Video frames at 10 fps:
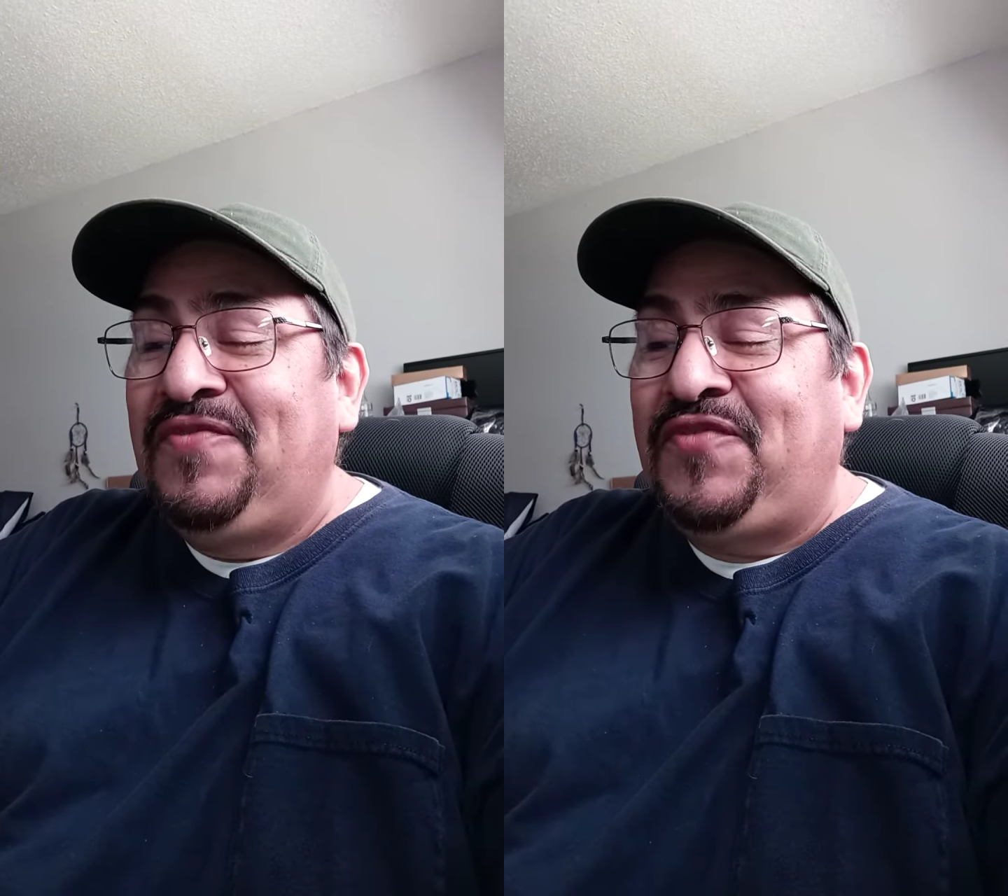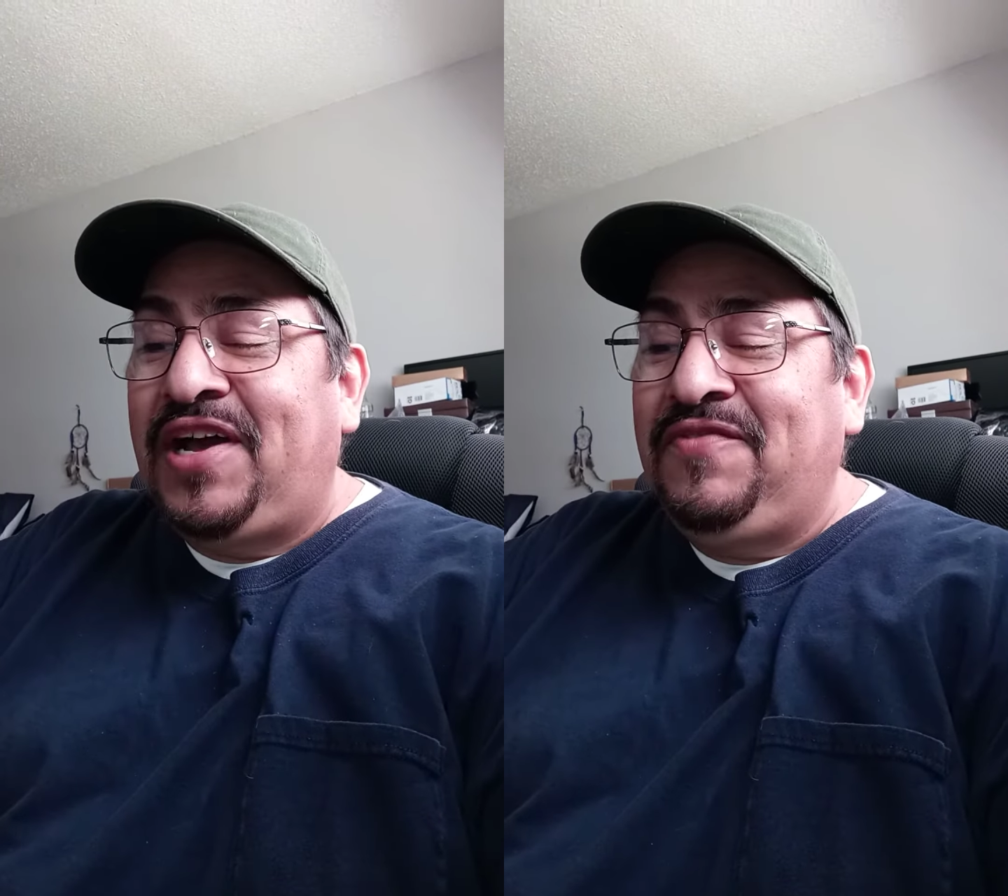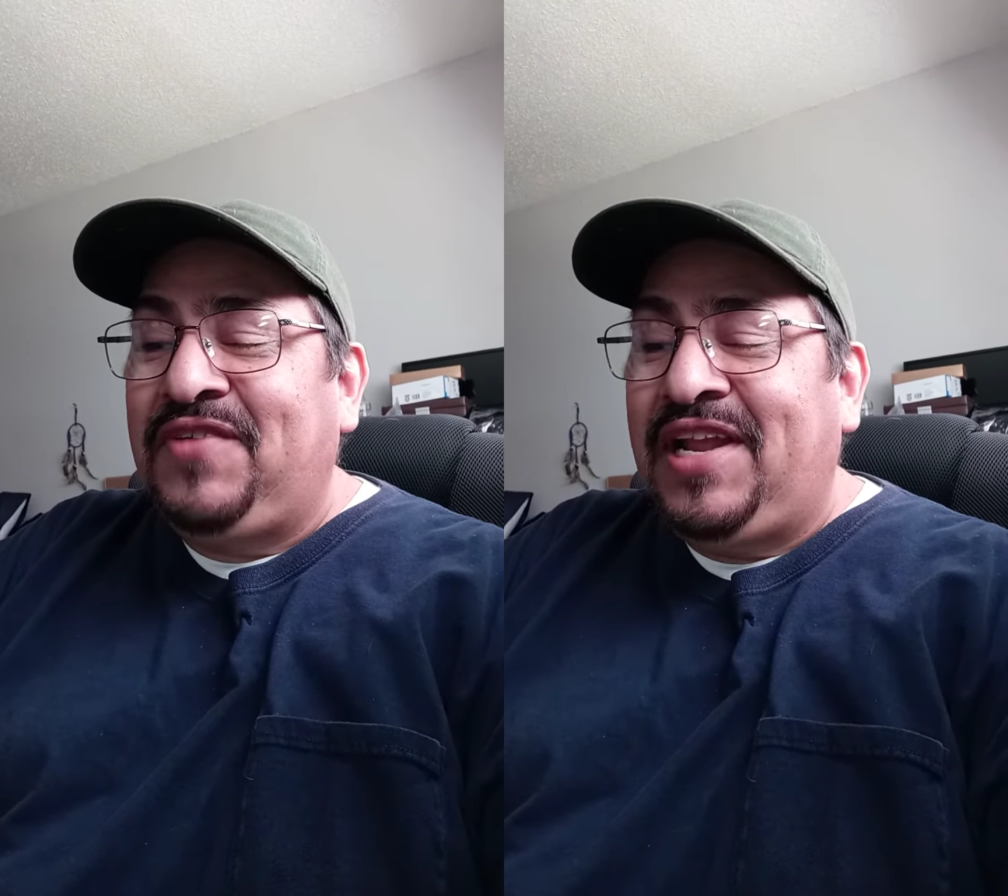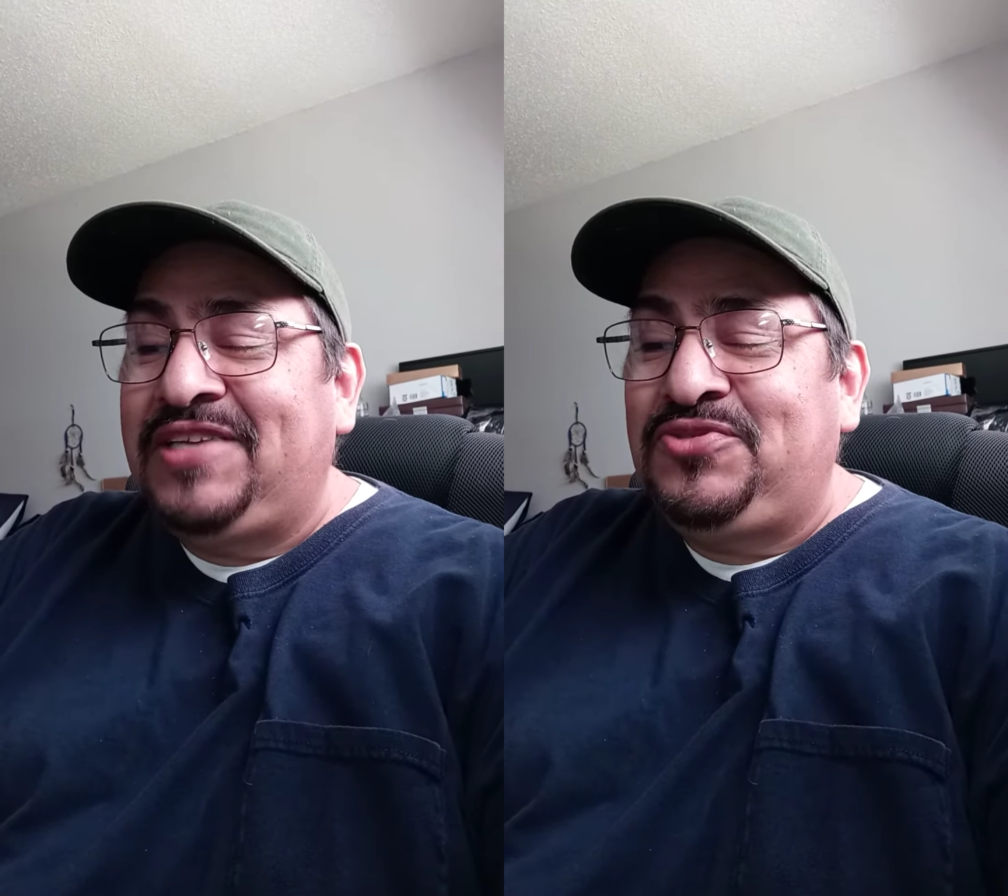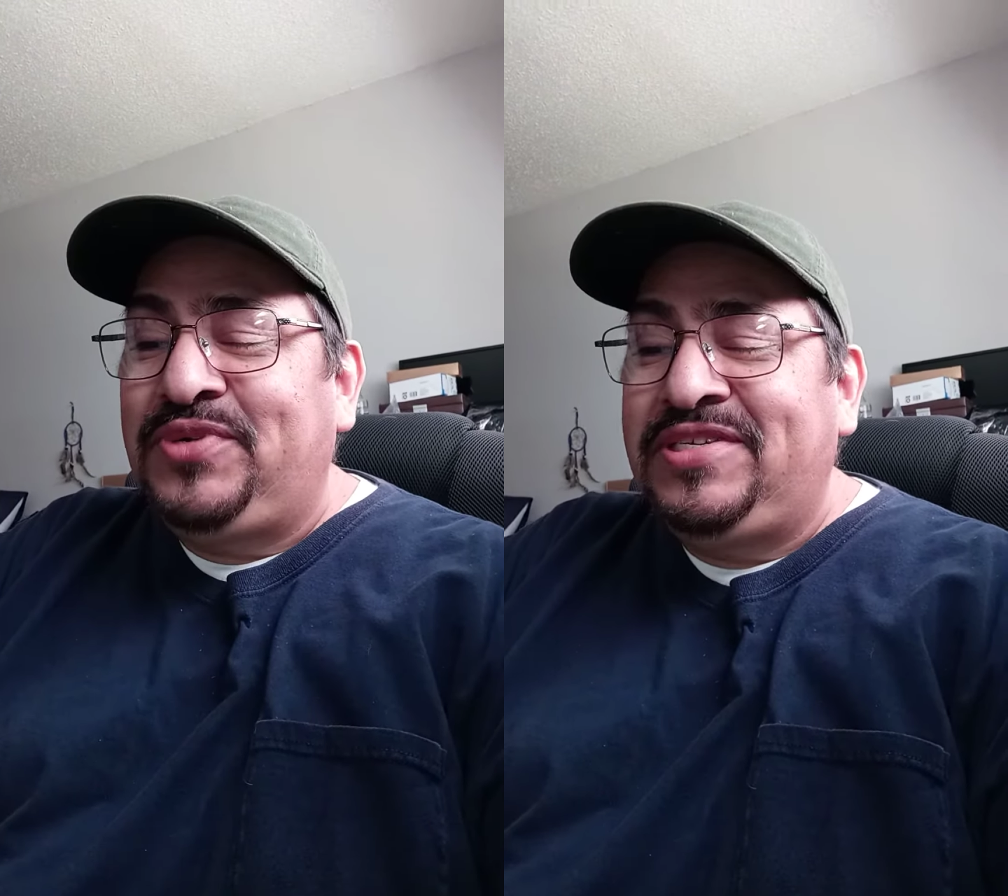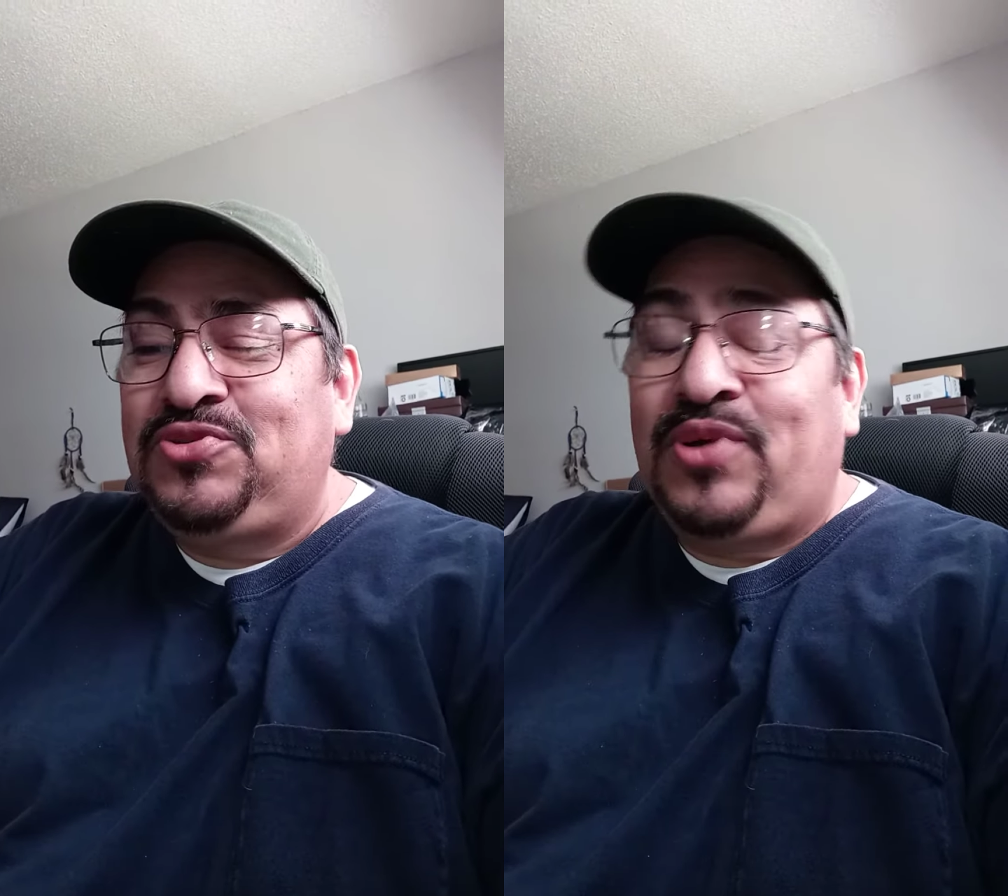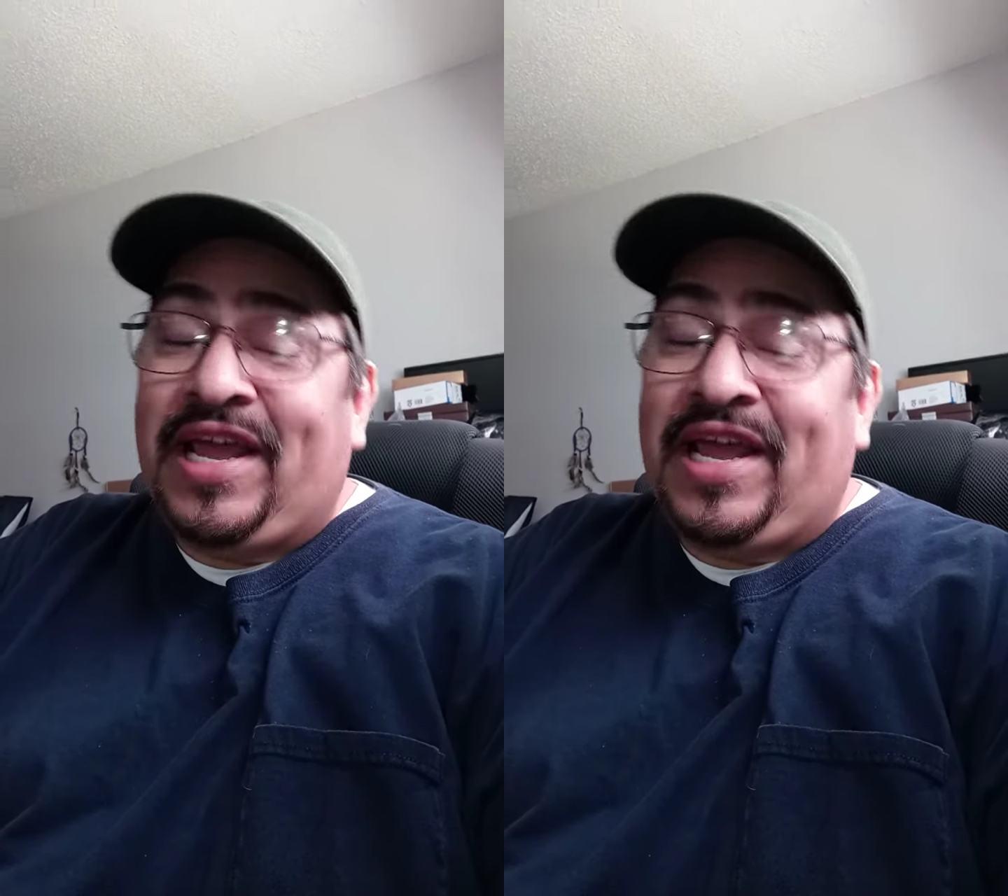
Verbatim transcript: five class rings or